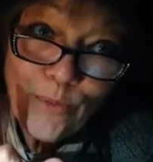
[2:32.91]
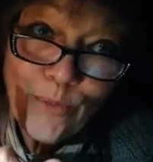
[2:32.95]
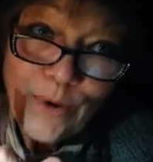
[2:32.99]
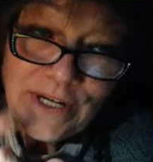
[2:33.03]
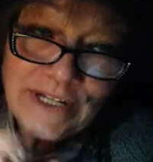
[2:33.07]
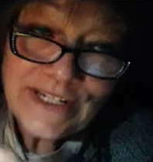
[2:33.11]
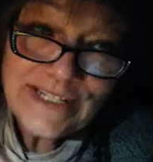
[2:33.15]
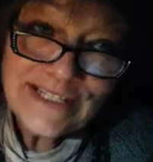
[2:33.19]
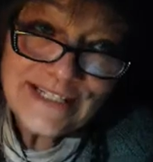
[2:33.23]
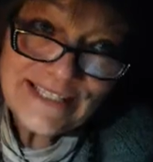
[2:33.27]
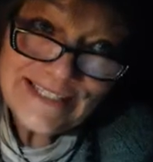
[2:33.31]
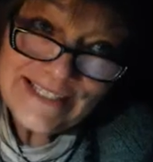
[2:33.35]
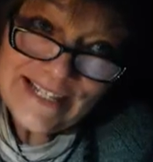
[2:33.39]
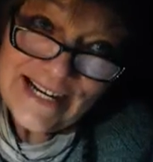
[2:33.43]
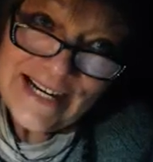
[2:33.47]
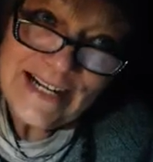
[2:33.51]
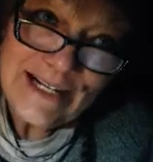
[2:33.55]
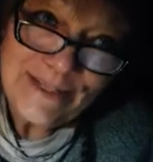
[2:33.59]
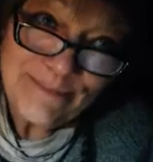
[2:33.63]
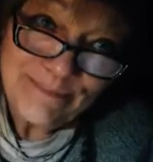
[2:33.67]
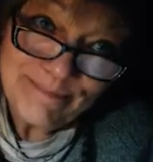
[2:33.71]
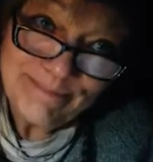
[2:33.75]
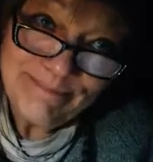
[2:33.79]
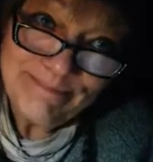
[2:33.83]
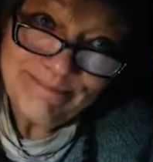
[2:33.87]
one at a
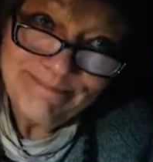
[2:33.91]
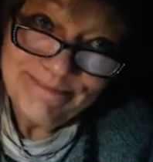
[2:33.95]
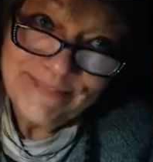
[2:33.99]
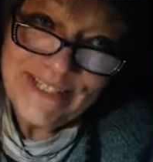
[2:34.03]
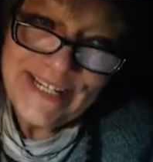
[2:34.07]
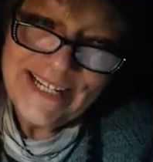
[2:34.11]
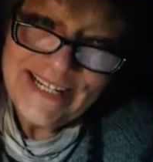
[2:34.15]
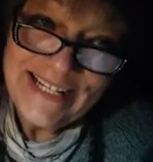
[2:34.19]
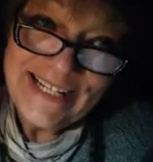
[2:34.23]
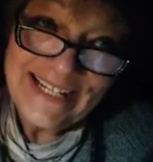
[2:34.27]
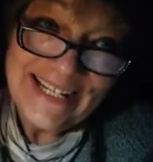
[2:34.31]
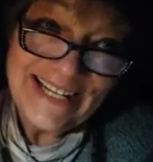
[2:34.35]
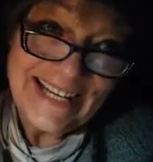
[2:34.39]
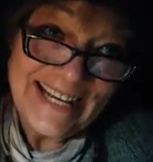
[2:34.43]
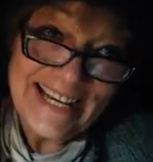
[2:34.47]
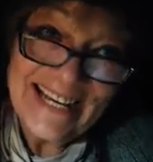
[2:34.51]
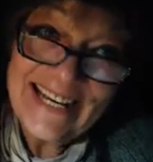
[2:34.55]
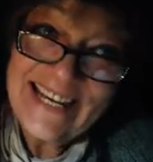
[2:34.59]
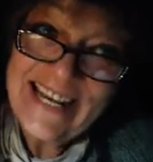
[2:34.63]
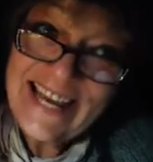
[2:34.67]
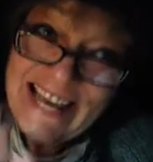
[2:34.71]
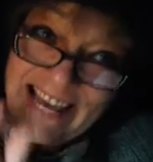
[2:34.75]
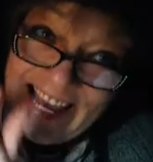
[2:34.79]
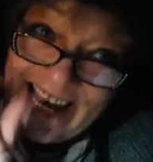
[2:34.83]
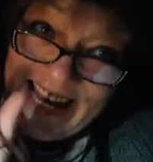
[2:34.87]
time.
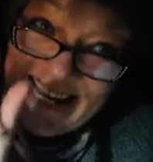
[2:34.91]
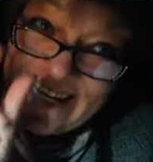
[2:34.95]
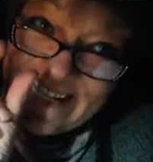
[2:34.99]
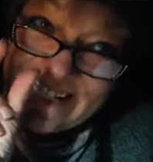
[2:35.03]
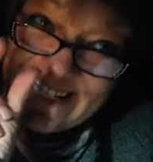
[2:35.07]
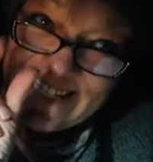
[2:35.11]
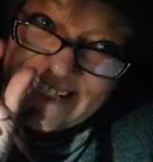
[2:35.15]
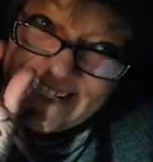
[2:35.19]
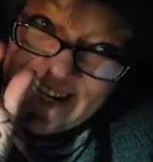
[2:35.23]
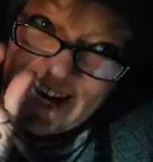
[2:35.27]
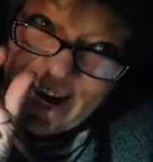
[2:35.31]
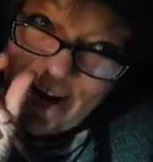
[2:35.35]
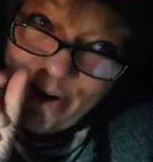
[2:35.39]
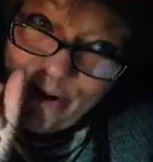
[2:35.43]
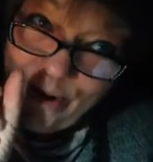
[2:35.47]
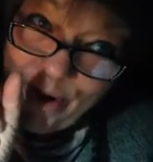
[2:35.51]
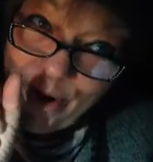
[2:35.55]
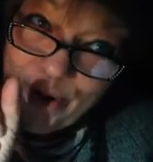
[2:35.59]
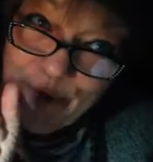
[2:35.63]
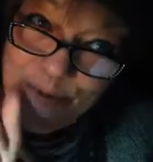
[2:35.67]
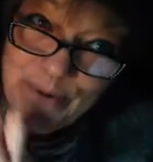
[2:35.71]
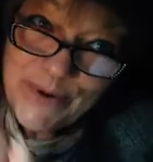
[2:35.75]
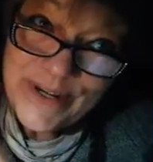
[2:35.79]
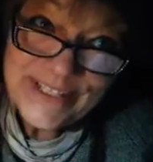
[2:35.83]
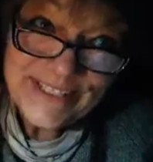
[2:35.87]
It's
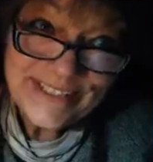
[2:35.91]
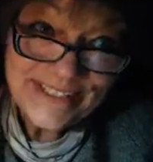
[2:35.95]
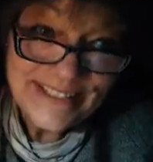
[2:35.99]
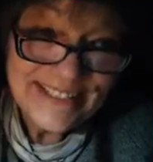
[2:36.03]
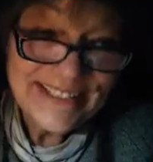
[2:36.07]
narrow.